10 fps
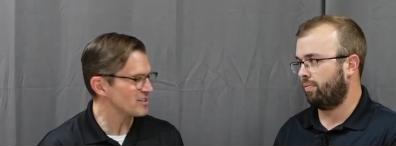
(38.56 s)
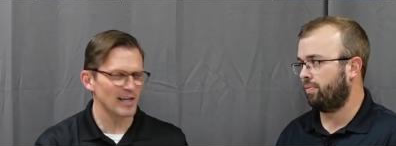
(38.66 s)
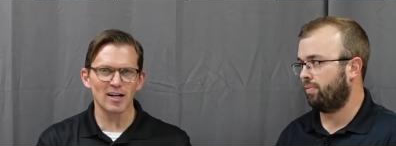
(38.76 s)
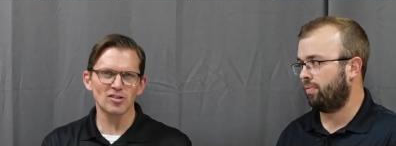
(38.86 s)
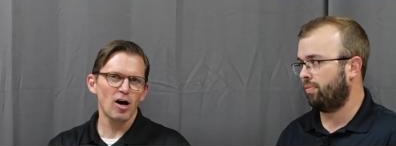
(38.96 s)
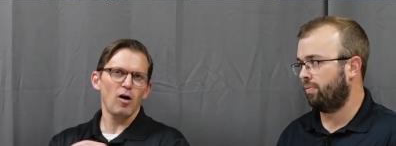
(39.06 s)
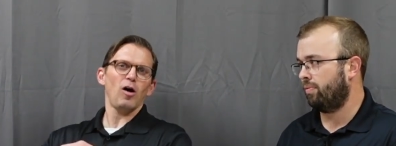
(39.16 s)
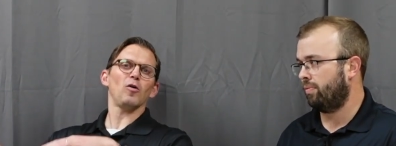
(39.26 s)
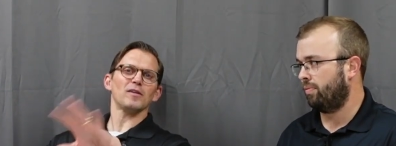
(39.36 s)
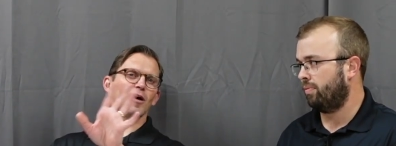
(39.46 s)
Speaker 1: just kind of say,
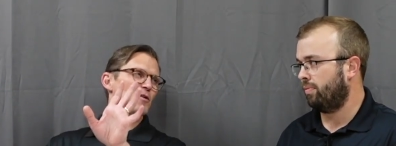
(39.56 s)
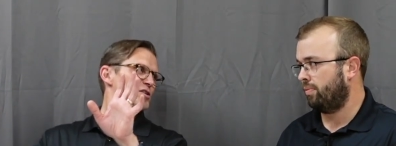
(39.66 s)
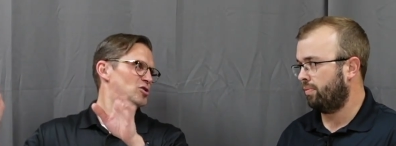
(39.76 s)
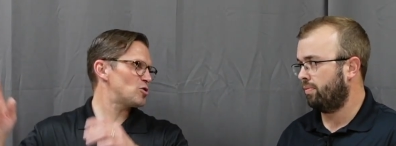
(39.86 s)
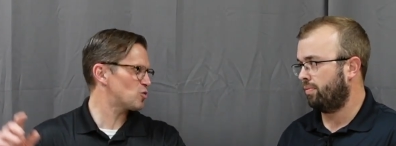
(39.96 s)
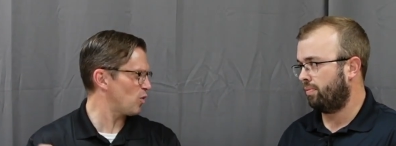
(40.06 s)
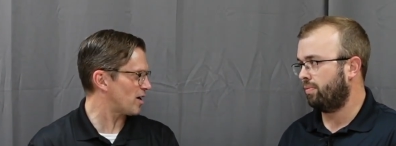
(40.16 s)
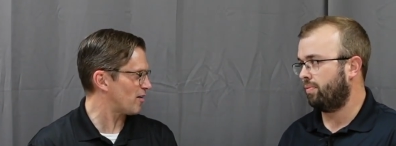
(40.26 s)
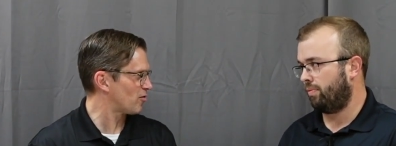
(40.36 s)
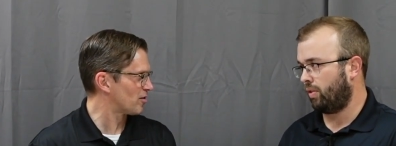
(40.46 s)
oh, you know, just use
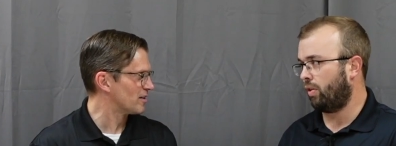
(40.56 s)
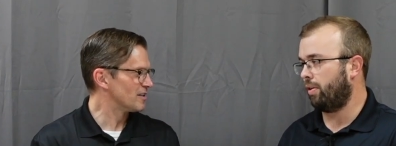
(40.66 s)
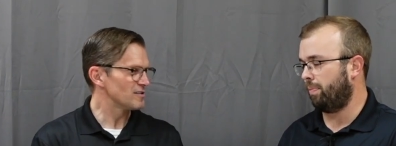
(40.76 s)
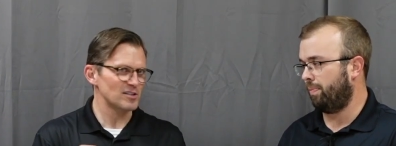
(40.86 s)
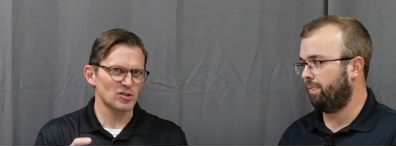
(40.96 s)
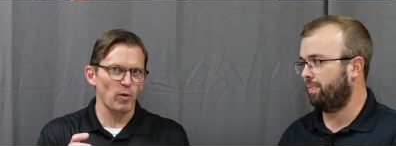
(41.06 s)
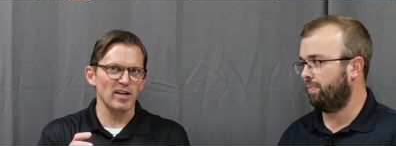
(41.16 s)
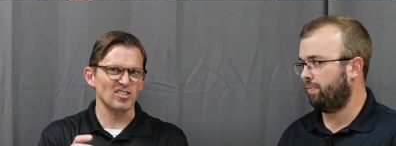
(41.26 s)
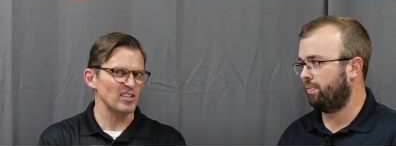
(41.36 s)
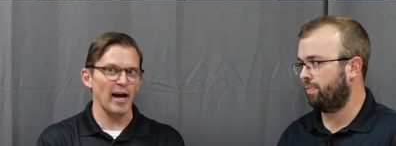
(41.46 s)
whatever. Yep. This
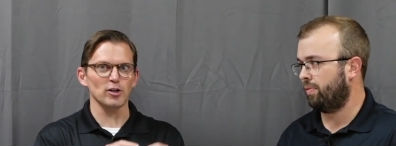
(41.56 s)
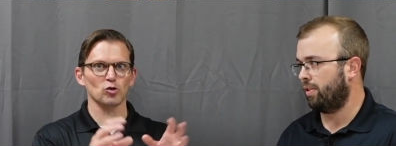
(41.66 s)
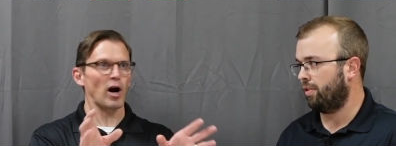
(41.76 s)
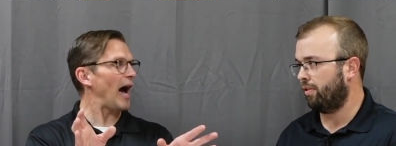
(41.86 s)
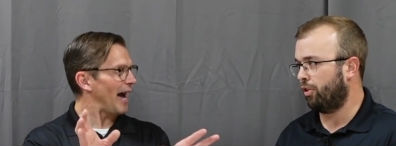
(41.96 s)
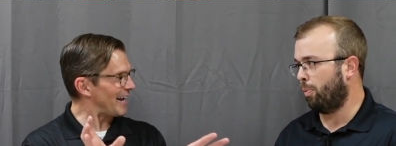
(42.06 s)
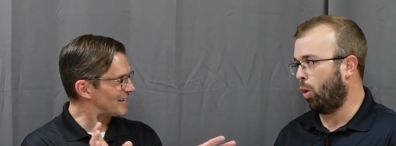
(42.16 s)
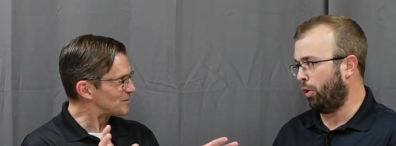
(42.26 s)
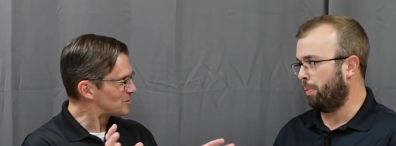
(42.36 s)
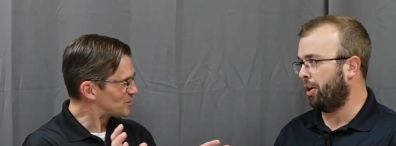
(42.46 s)
way it's not dry. The
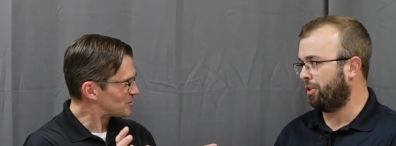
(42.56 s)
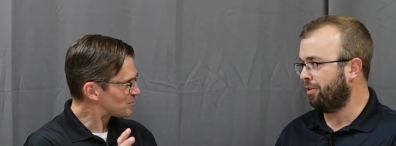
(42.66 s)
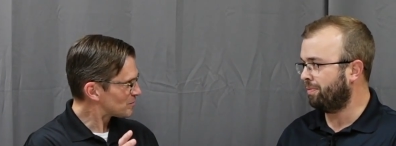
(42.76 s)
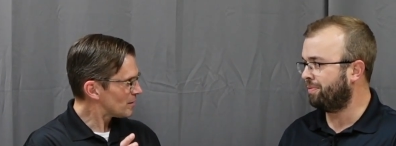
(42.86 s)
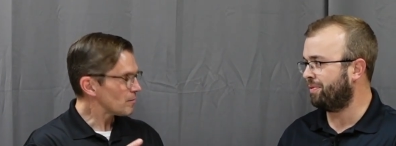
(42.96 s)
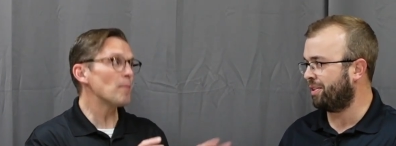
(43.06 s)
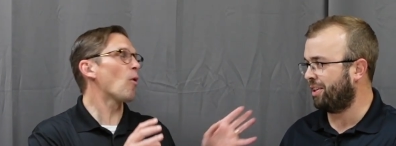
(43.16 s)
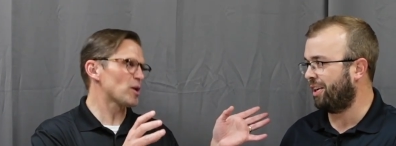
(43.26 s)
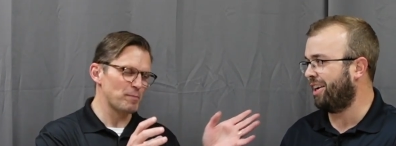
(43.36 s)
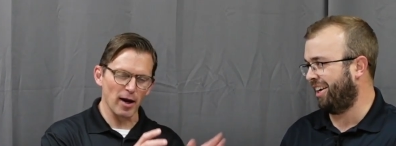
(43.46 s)
more the better. The
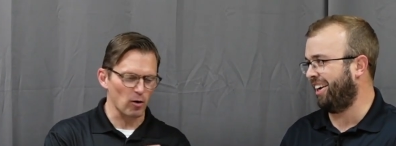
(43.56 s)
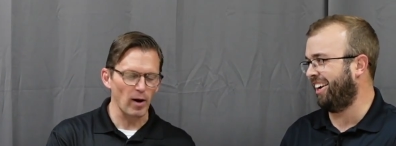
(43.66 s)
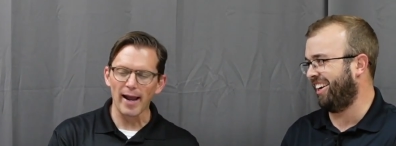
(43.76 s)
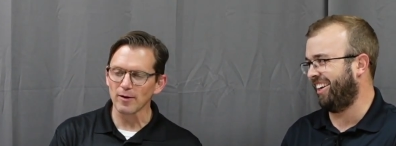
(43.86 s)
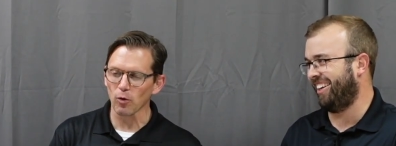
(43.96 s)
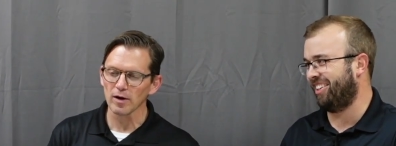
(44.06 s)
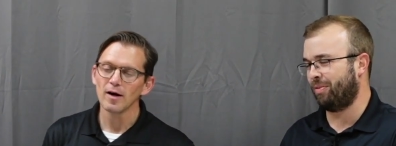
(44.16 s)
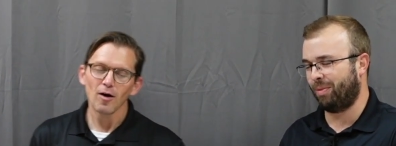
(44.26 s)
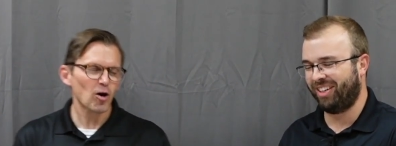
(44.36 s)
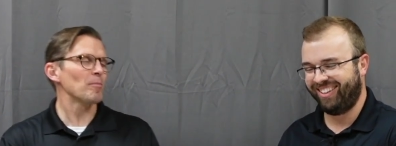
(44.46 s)
more is better, right?
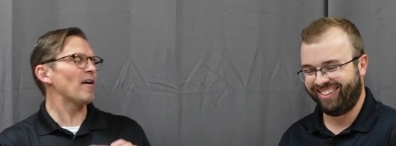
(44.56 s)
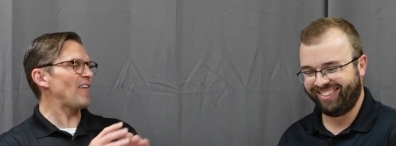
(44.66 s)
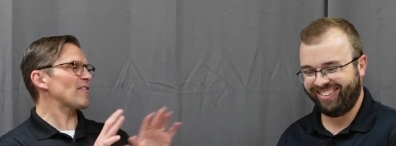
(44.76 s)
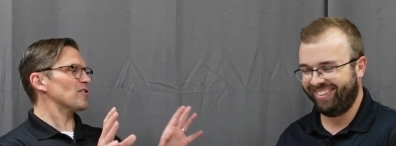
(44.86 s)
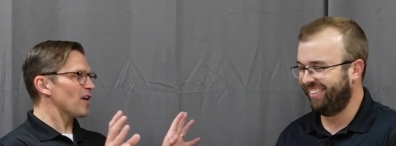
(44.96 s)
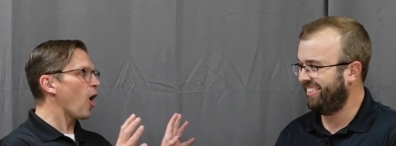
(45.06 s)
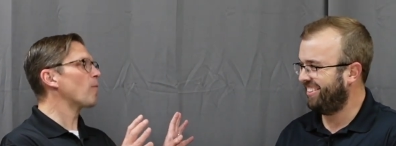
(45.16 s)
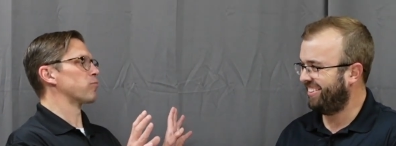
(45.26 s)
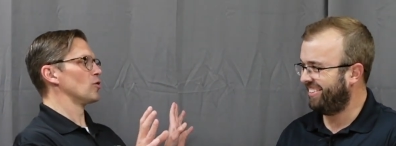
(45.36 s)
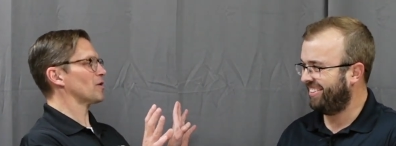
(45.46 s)
or or my favorite, the
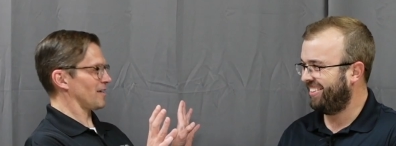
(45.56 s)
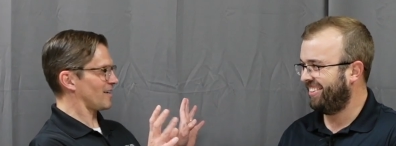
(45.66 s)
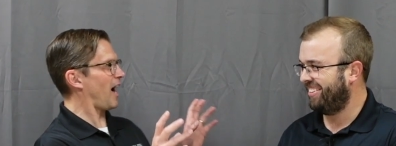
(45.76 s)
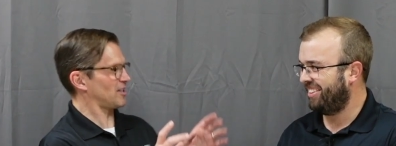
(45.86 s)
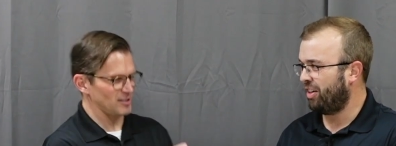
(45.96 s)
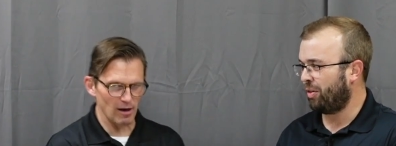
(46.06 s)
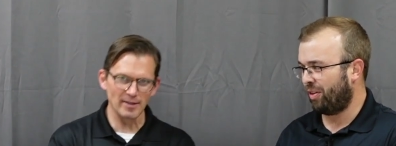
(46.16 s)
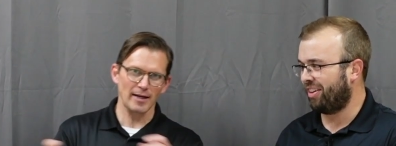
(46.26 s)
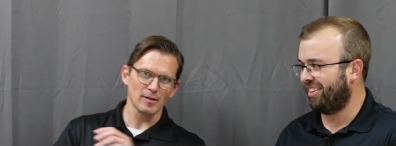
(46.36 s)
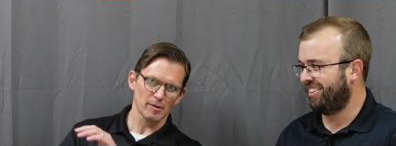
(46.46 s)
homebrew concoction. You
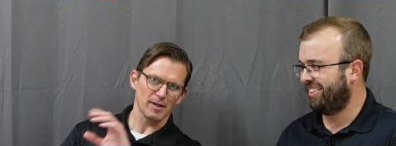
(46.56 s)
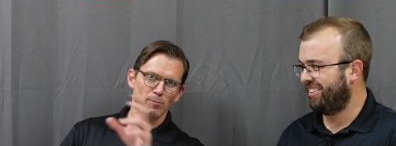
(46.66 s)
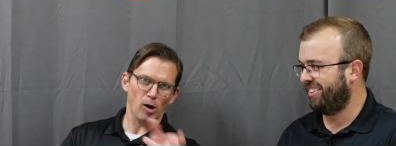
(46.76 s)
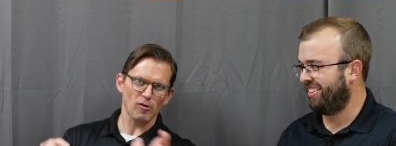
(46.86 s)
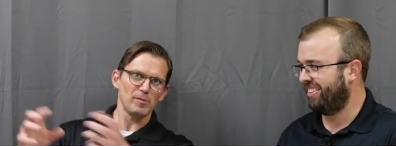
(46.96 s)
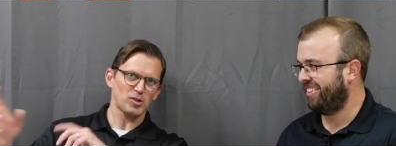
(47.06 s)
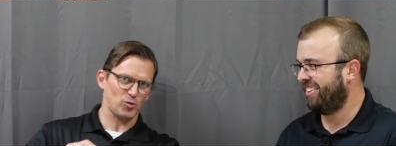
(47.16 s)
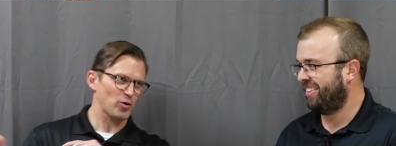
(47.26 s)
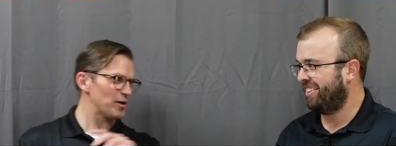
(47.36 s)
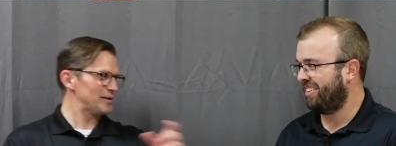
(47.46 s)
know, I take a little bit of Marvel
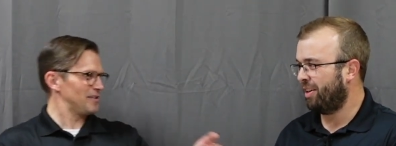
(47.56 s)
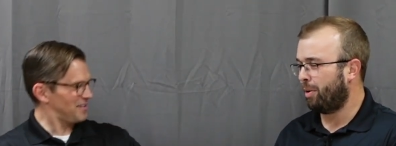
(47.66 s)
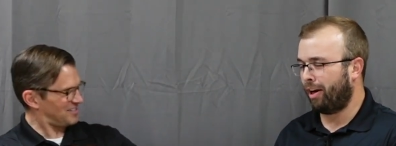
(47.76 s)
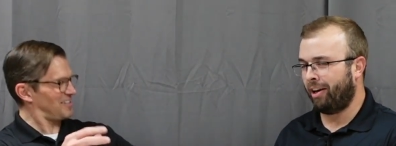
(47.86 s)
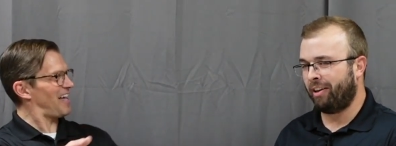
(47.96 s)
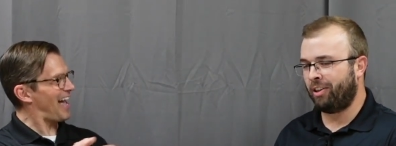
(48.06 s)
Mystery Oil and this and I, that.